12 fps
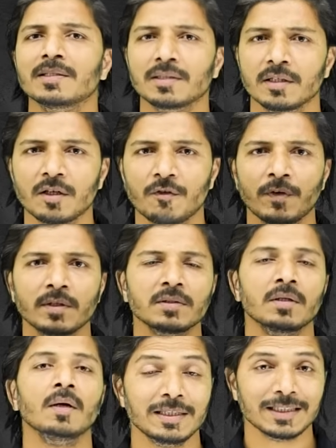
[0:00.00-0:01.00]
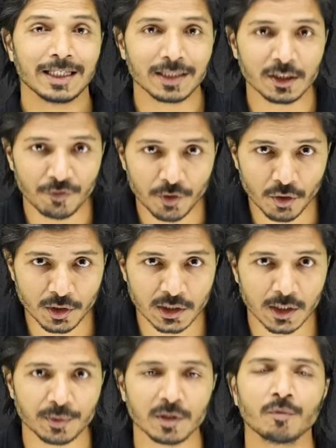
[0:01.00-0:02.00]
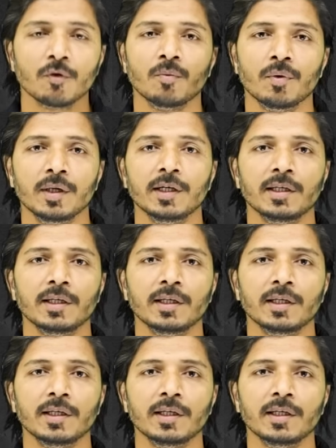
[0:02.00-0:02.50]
Jenni's interface. Please check this video description for more